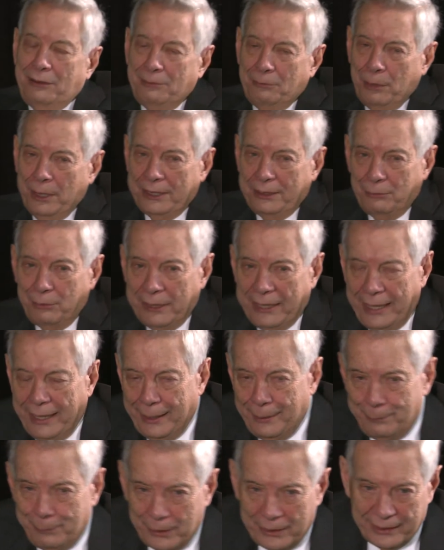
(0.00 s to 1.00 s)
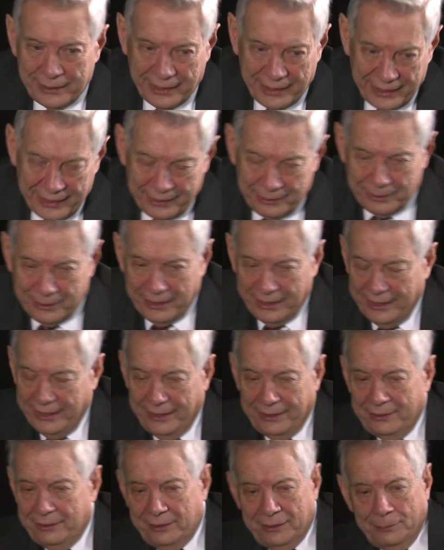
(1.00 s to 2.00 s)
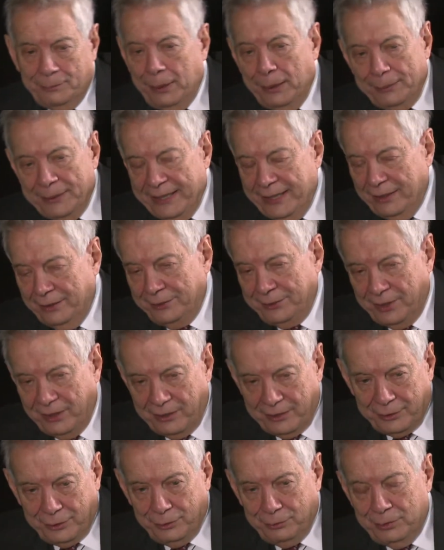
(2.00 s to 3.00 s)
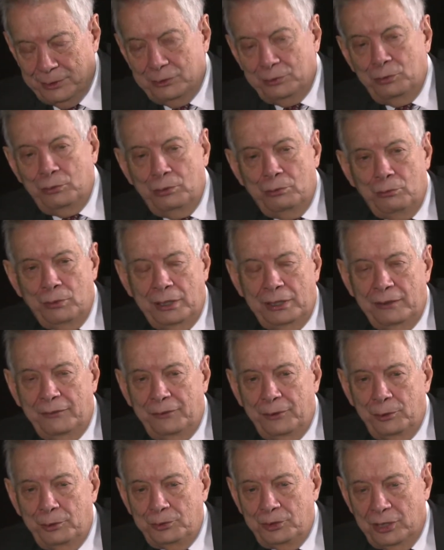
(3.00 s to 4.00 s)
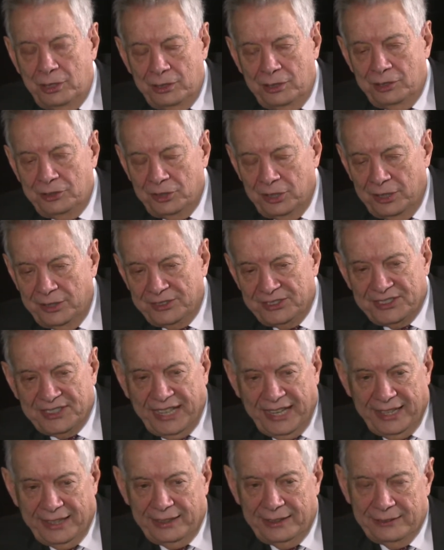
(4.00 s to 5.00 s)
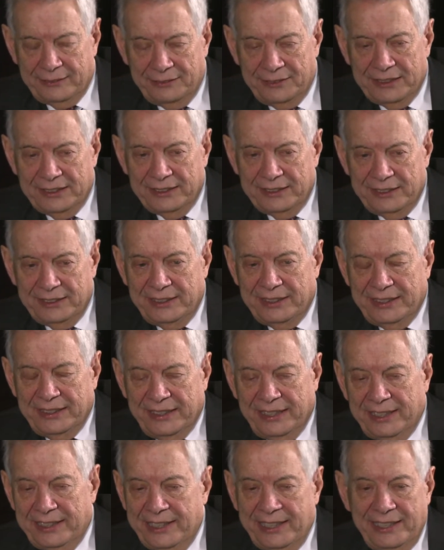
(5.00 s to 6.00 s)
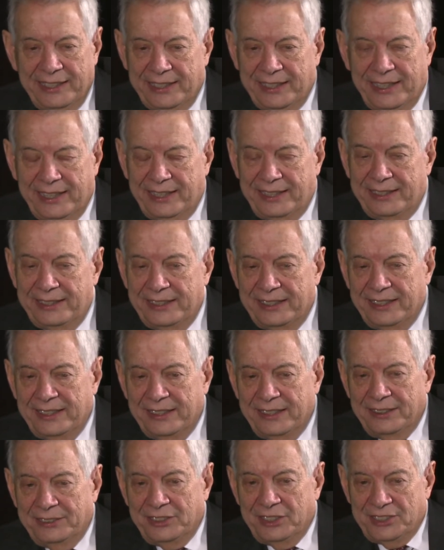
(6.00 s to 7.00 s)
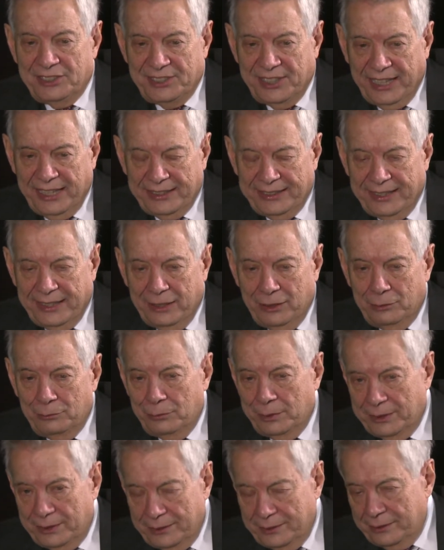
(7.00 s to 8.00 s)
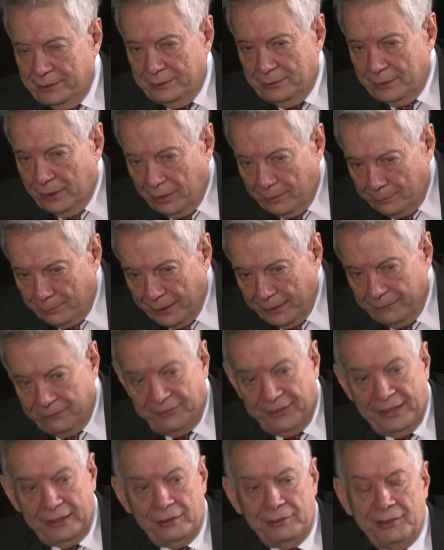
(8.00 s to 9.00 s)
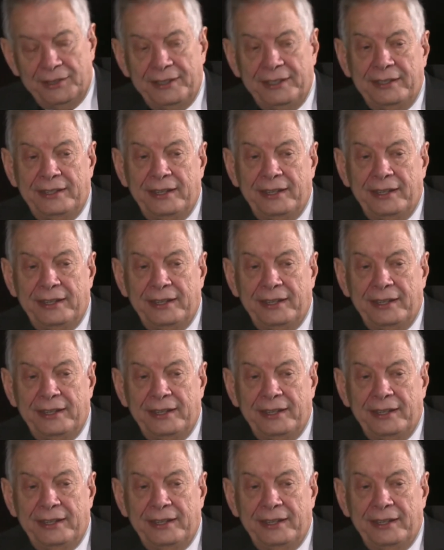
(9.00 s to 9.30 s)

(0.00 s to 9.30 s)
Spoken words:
what happened, the public health doctor was wonderful, John Scatliff, and he and I just sat down with my fellow at the